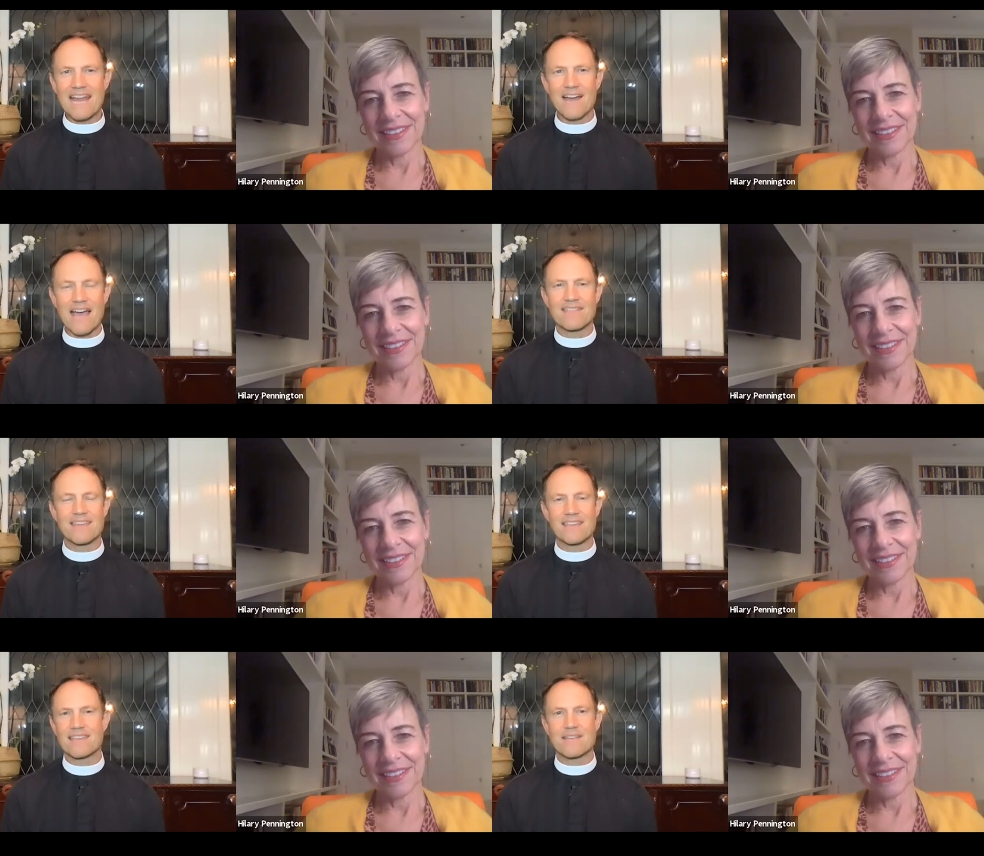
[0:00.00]
Speaker 1: I, I,
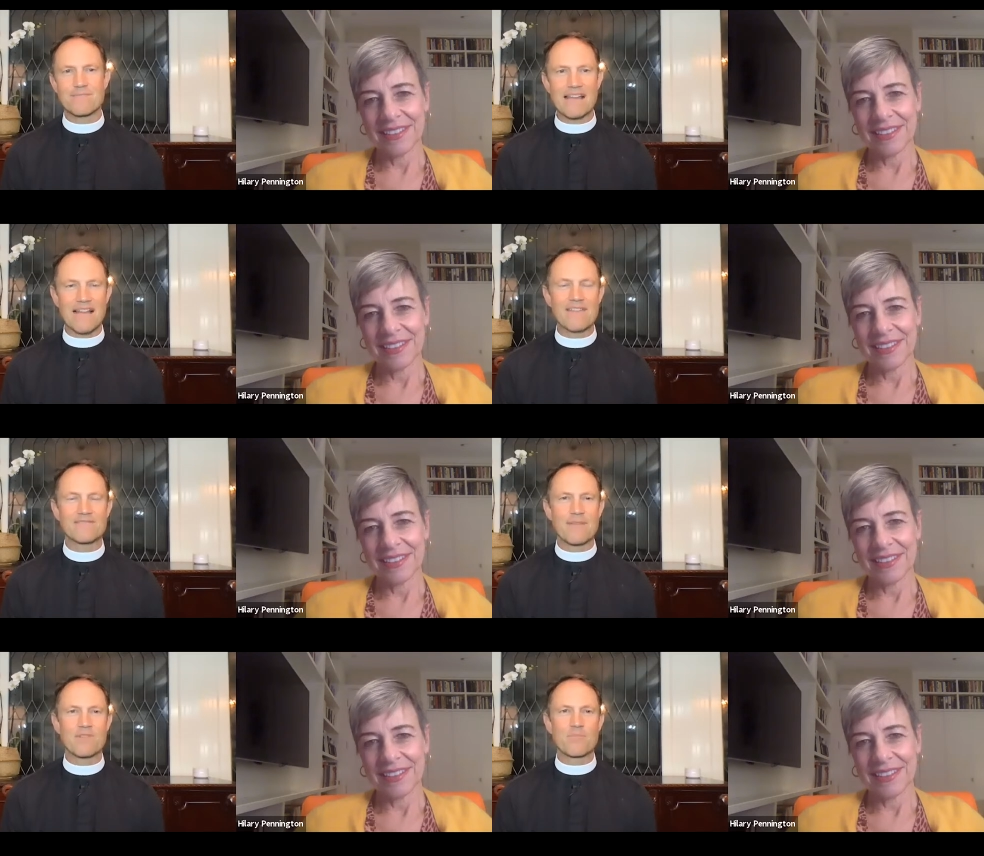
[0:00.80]
think in my
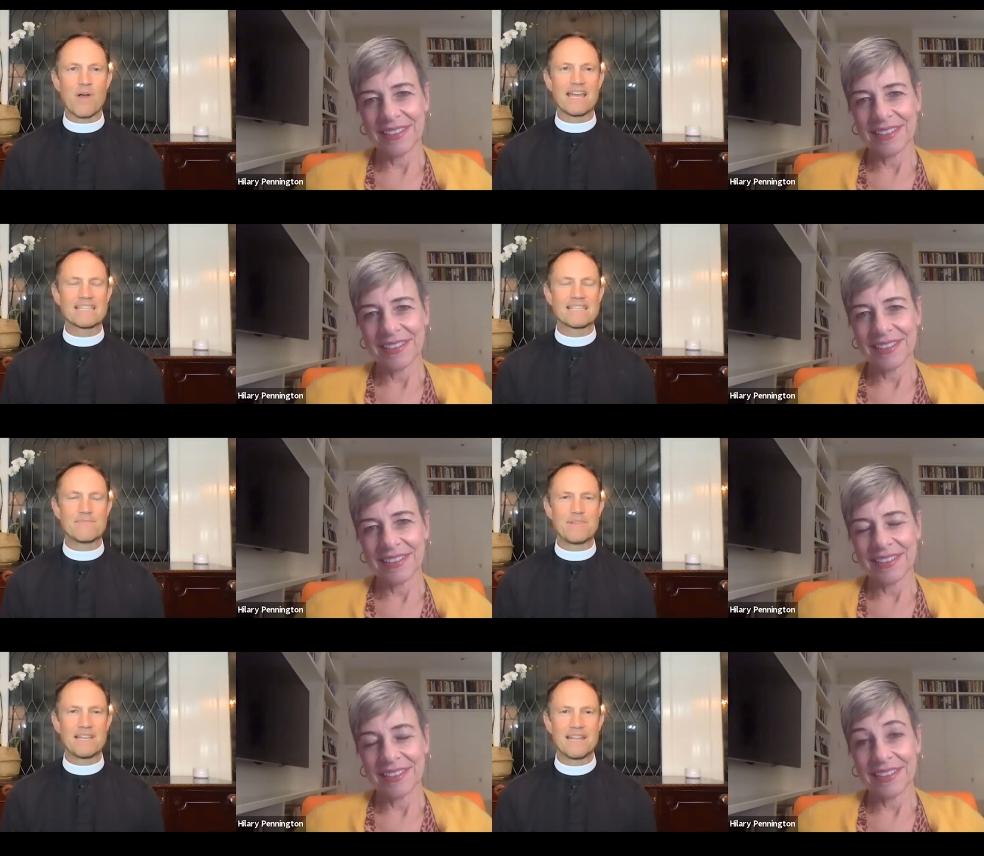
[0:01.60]
lifetime there probably
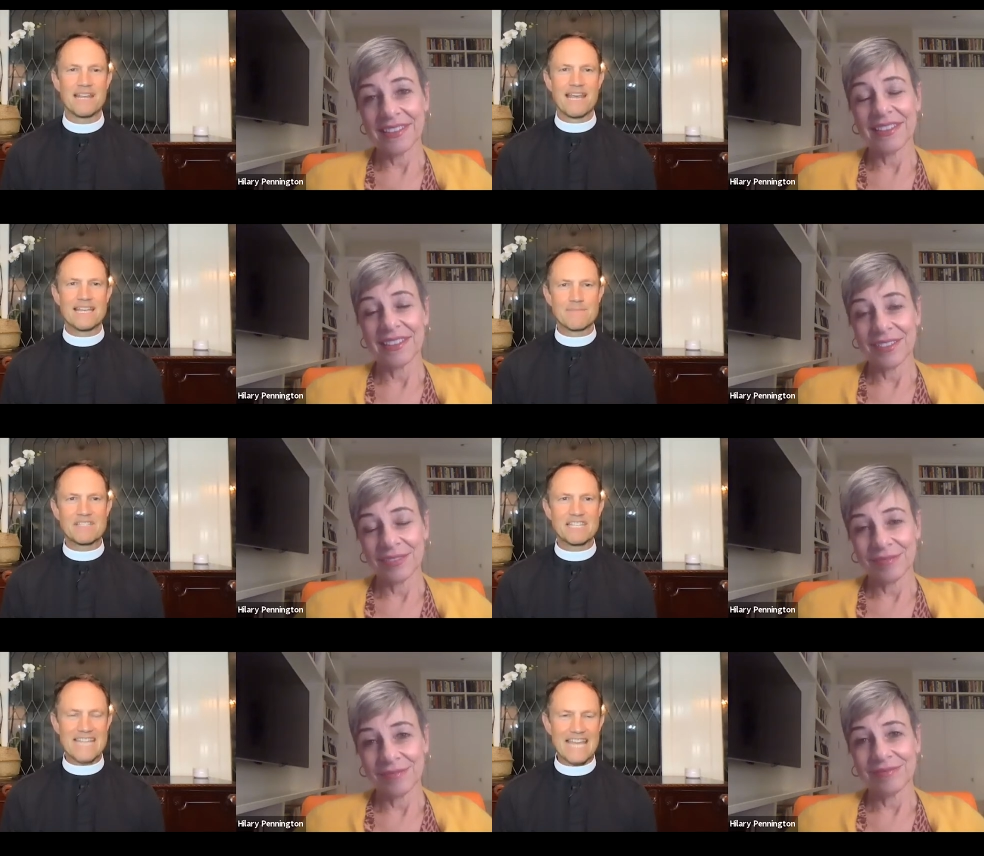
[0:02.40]
hasn't been as
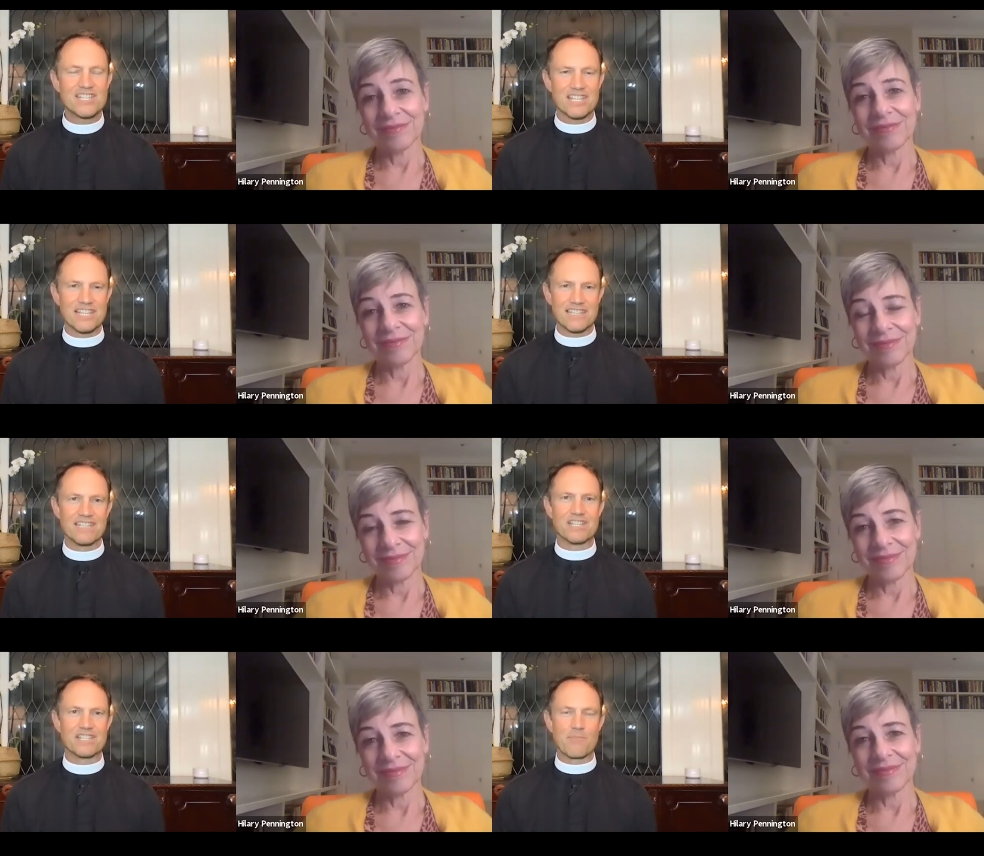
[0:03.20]
much attention to
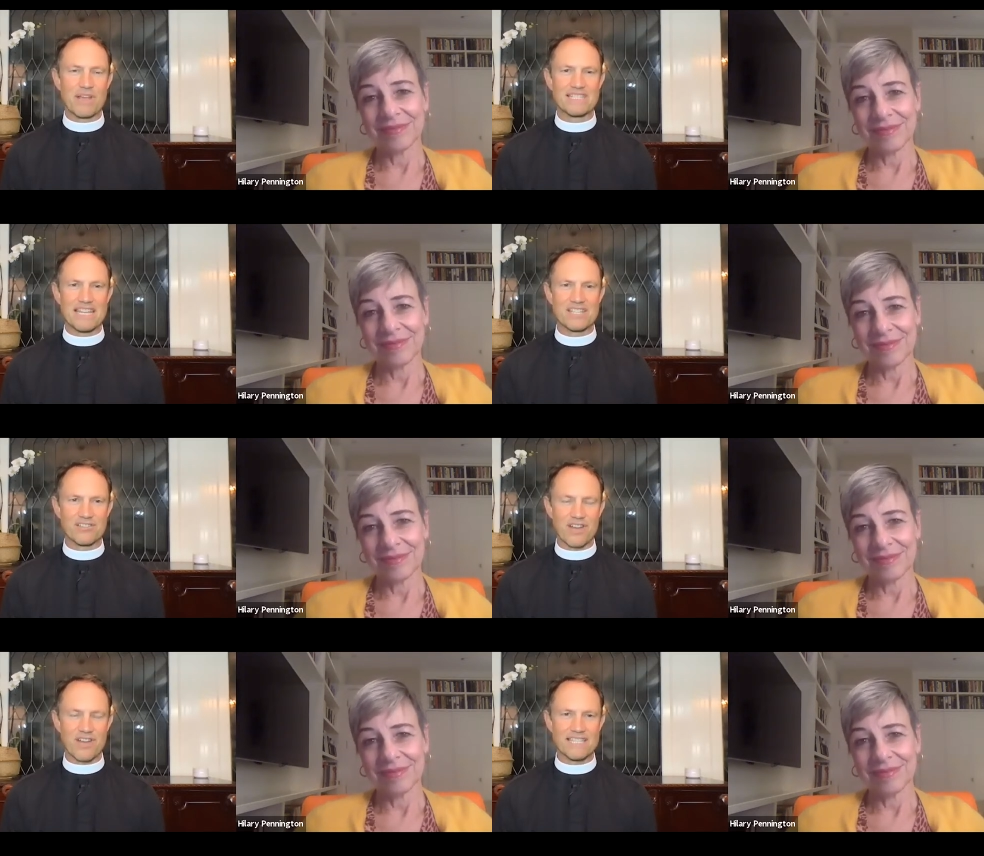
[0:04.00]
the, just the
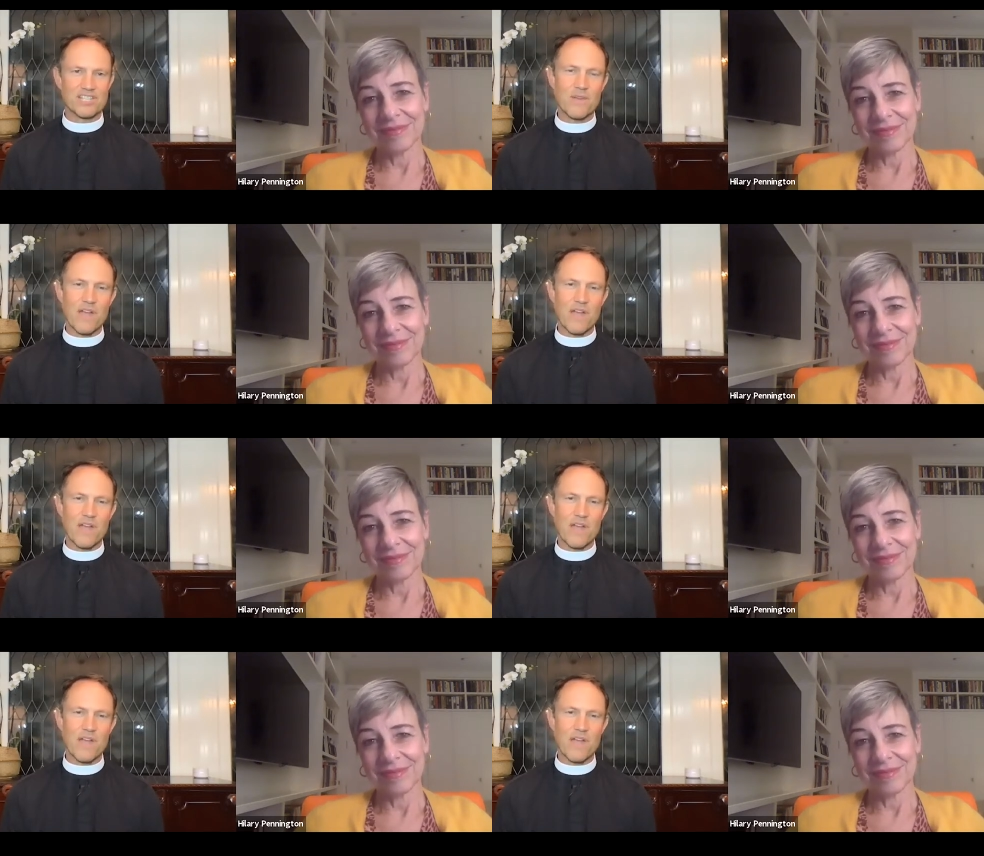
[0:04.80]
presidential transition.